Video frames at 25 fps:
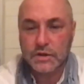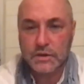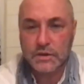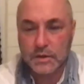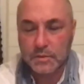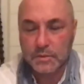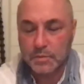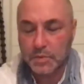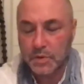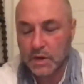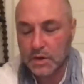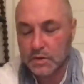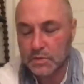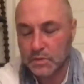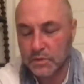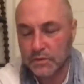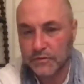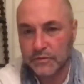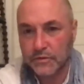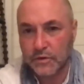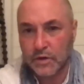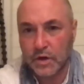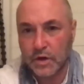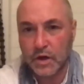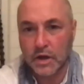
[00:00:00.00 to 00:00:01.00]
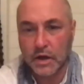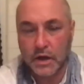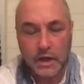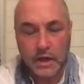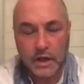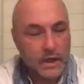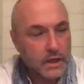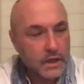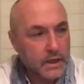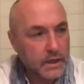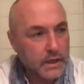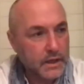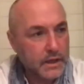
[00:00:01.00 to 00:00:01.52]
the birds were fun.
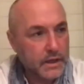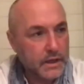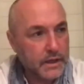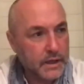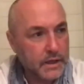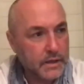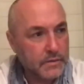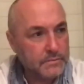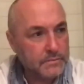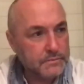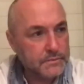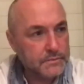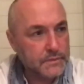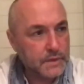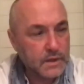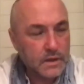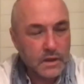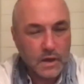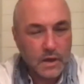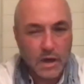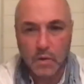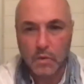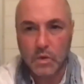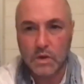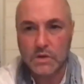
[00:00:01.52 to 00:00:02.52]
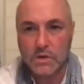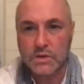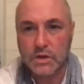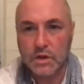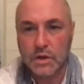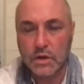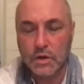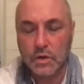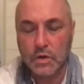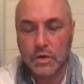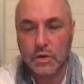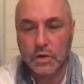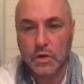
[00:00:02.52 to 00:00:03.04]
I wasn't an
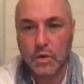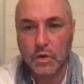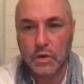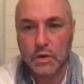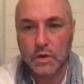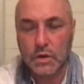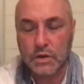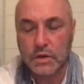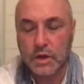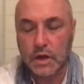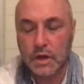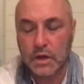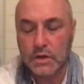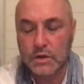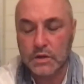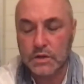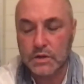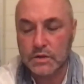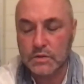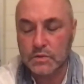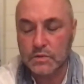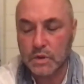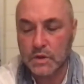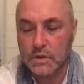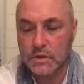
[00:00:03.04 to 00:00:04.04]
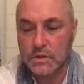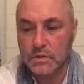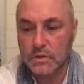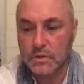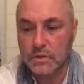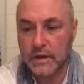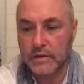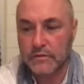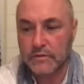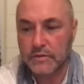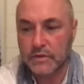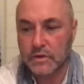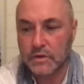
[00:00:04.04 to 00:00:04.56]
ornithologist
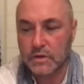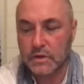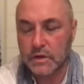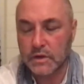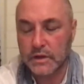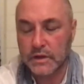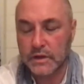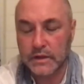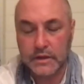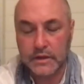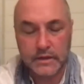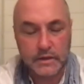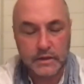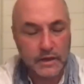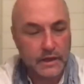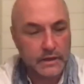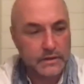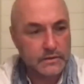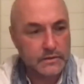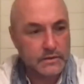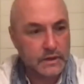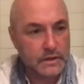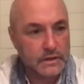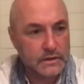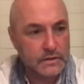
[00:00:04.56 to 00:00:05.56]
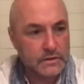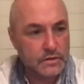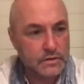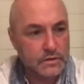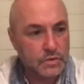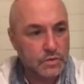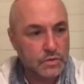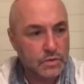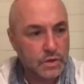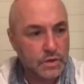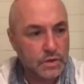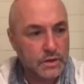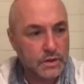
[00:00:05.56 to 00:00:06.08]
whatsoever, and knew
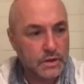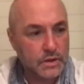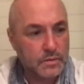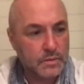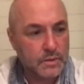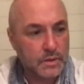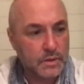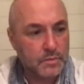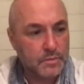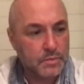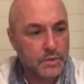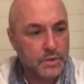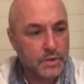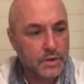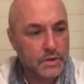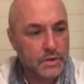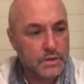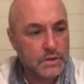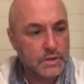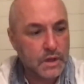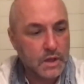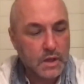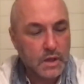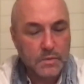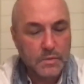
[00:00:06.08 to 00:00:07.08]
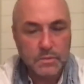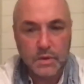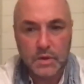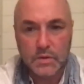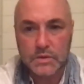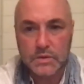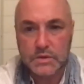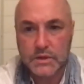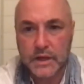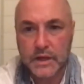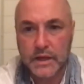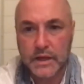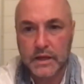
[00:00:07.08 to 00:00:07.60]
nothing about birds, but I was
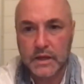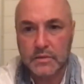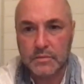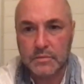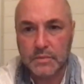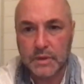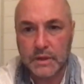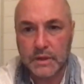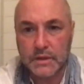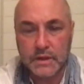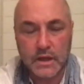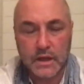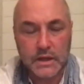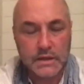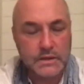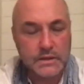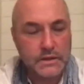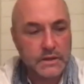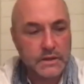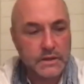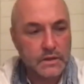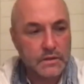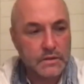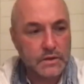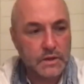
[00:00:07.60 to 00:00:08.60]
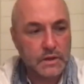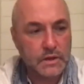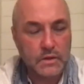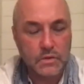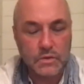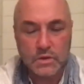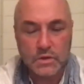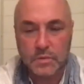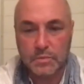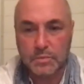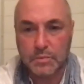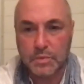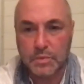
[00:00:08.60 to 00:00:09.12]
taken by the idea that there
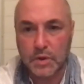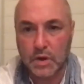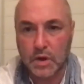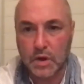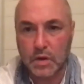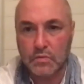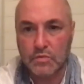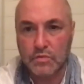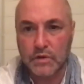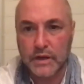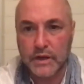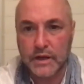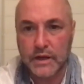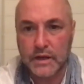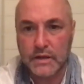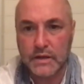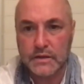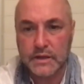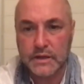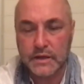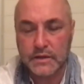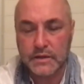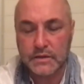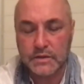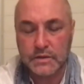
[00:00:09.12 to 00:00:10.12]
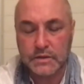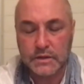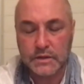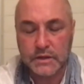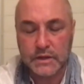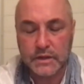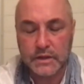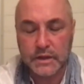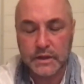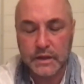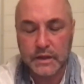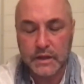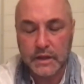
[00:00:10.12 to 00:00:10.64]
was a bird ringing center
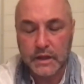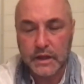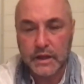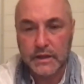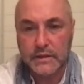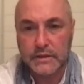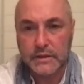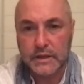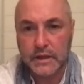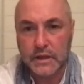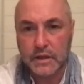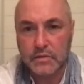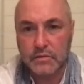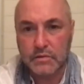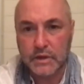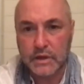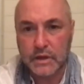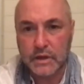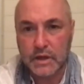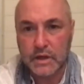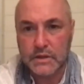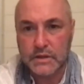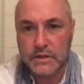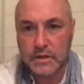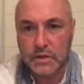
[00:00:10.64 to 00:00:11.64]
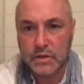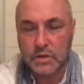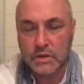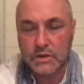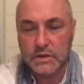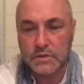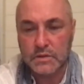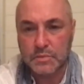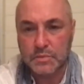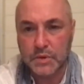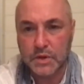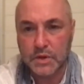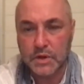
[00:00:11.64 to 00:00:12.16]
there. And then I realized that all these
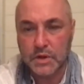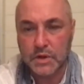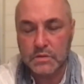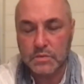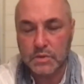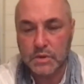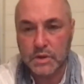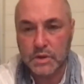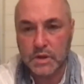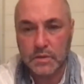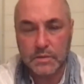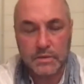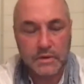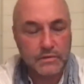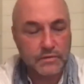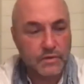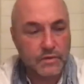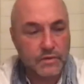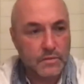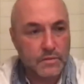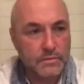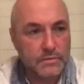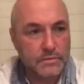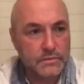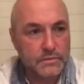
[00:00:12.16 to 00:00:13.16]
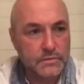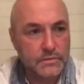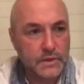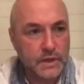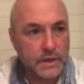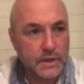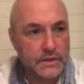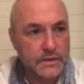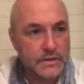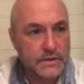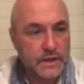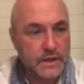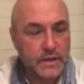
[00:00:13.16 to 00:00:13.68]
birds were coming from,
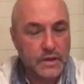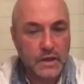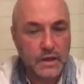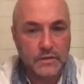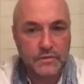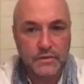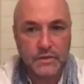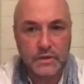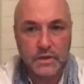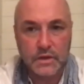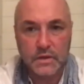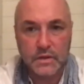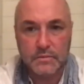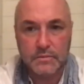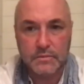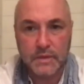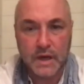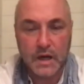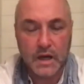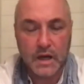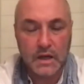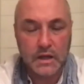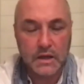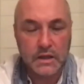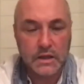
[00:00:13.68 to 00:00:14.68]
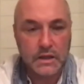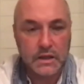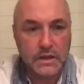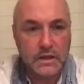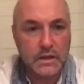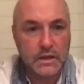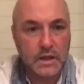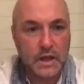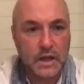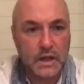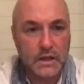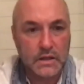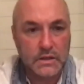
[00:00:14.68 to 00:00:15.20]
like, South Africa, Mali,
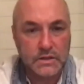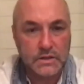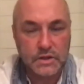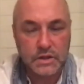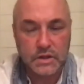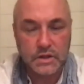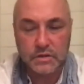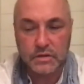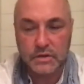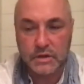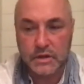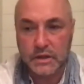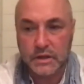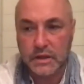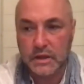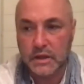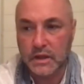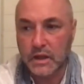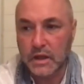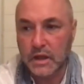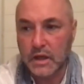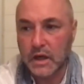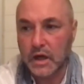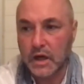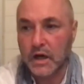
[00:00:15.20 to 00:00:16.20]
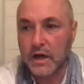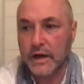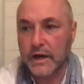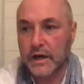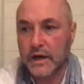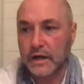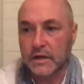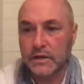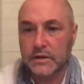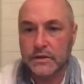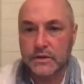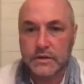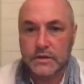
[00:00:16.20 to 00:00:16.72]
Algeria,
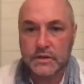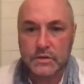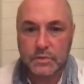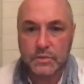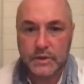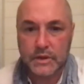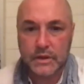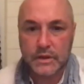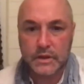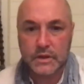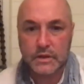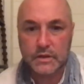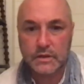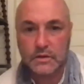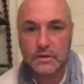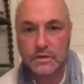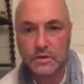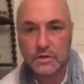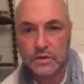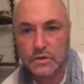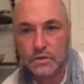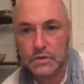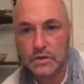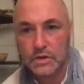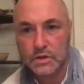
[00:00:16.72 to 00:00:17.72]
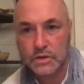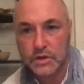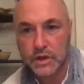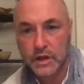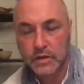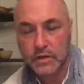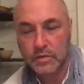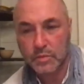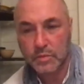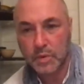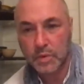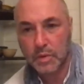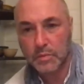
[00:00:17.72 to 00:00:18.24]
Ireland, Sweden, the Czech
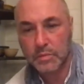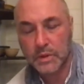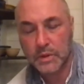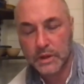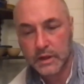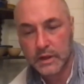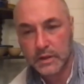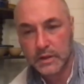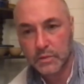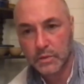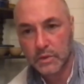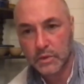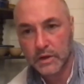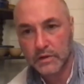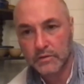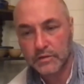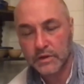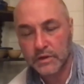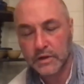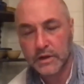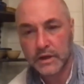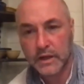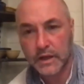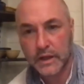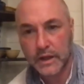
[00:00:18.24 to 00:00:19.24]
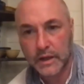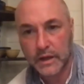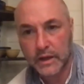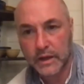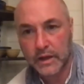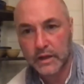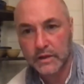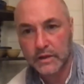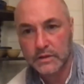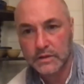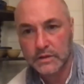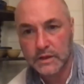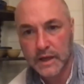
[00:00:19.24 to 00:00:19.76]
Republic, wherever
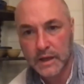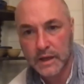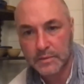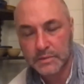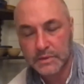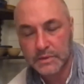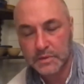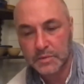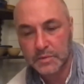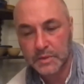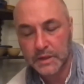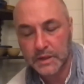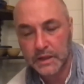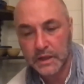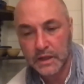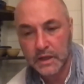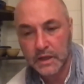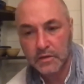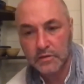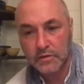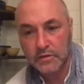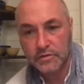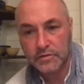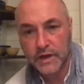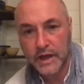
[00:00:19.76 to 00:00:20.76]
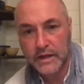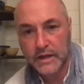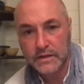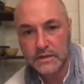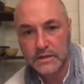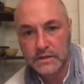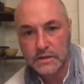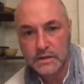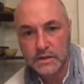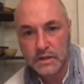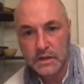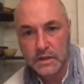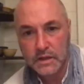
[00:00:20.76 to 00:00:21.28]
else it happened to be,
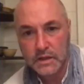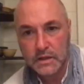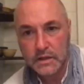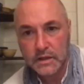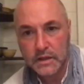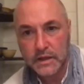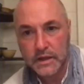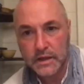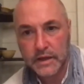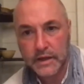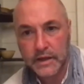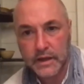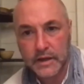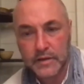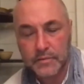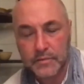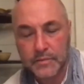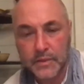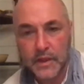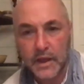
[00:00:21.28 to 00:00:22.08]
France, and